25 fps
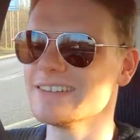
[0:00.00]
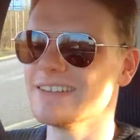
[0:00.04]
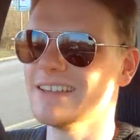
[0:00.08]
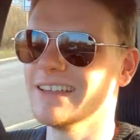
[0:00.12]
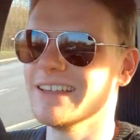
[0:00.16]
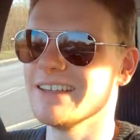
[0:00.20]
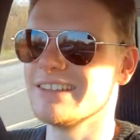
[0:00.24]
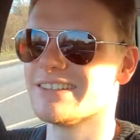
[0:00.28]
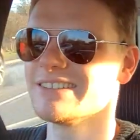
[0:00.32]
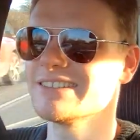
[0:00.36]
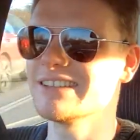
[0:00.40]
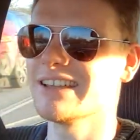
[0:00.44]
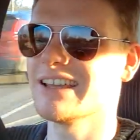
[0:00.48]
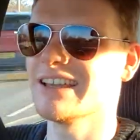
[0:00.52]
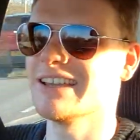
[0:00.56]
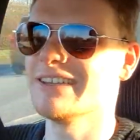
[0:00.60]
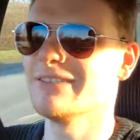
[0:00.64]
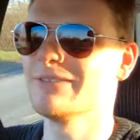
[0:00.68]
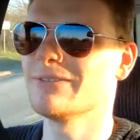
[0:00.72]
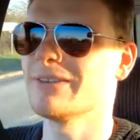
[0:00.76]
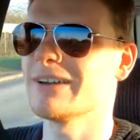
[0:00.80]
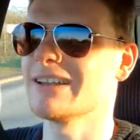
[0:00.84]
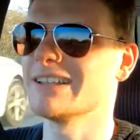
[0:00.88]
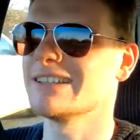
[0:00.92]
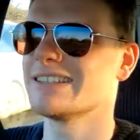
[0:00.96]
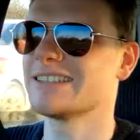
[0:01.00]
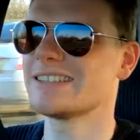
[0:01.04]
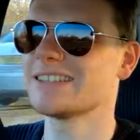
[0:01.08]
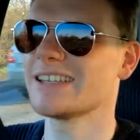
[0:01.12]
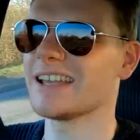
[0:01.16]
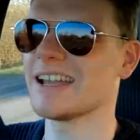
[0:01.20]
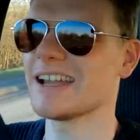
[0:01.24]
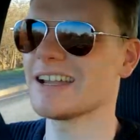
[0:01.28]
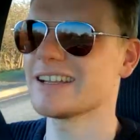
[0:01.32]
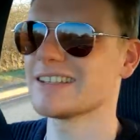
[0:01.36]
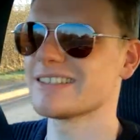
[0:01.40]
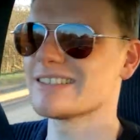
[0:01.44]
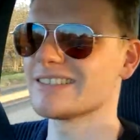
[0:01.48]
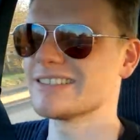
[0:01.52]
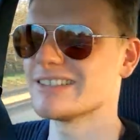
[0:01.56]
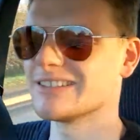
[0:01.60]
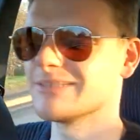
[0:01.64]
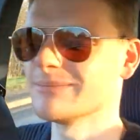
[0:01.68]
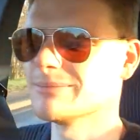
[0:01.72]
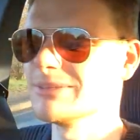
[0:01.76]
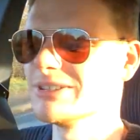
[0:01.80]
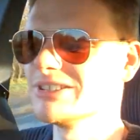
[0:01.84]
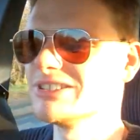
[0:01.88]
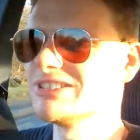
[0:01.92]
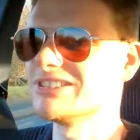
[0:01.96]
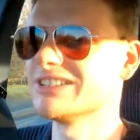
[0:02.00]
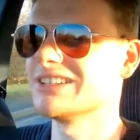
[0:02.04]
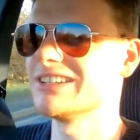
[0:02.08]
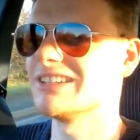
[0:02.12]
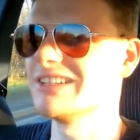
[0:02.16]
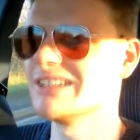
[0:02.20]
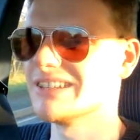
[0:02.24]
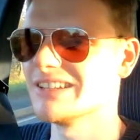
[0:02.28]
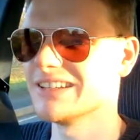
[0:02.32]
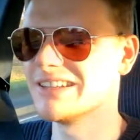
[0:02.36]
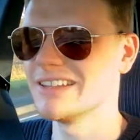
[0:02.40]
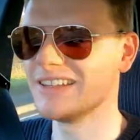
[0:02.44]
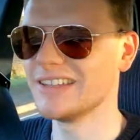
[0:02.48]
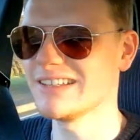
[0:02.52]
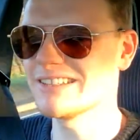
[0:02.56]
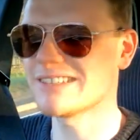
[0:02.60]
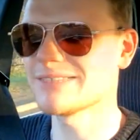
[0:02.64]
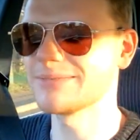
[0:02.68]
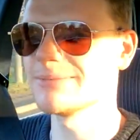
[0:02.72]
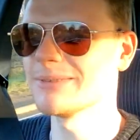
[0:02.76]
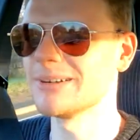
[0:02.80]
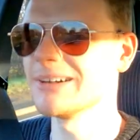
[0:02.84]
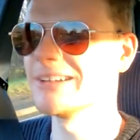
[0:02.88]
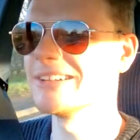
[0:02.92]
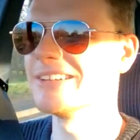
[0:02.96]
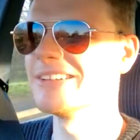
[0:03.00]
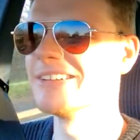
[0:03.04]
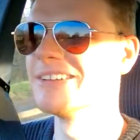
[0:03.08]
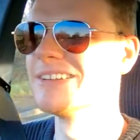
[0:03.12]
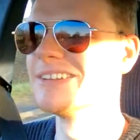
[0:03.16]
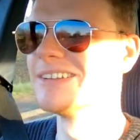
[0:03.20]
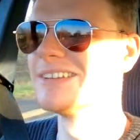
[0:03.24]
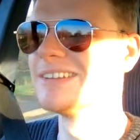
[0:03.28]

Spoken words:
It's a fantastic machine, and this one